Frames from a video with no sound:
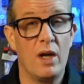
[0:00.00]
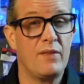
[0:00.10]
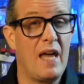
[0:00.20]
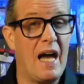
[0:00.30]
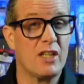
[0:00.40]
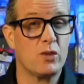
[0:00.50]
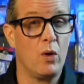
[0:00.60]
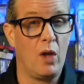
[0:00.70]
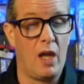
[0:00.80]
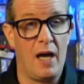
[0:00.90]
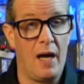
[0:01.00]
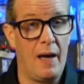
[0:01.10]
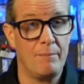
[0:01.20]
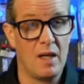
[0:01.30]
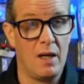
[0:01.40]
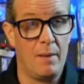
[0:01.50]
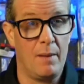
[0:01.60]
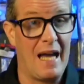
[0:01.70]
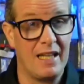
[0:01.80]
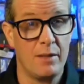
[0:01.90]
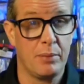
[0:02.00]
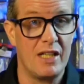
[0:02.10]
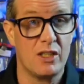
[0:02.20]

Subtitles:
one of the actual backing